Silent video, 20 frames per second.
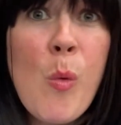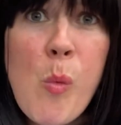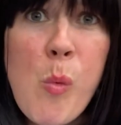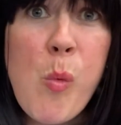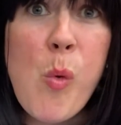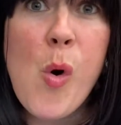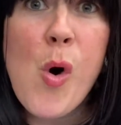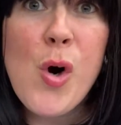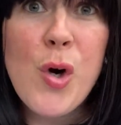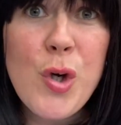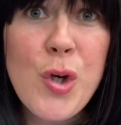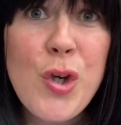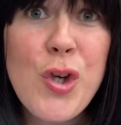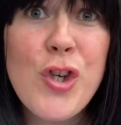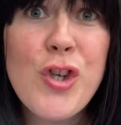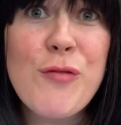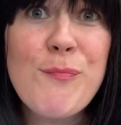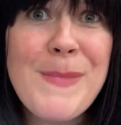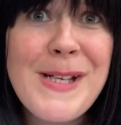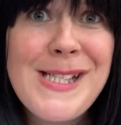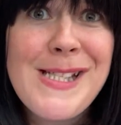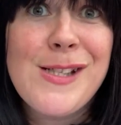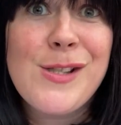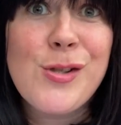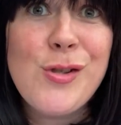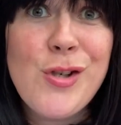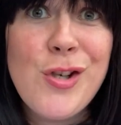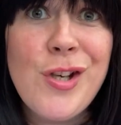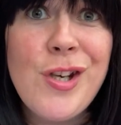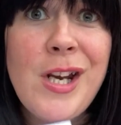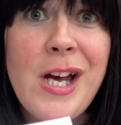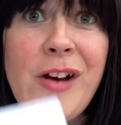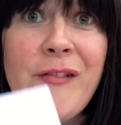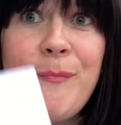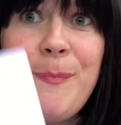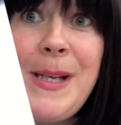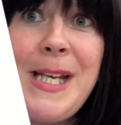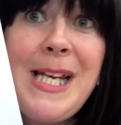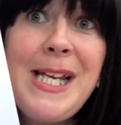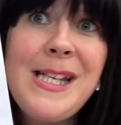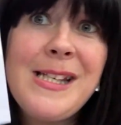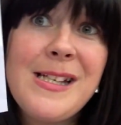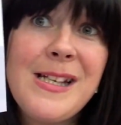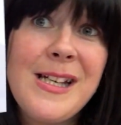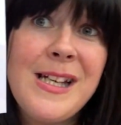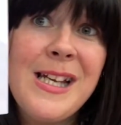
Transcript: What could Mrs. Newton have made?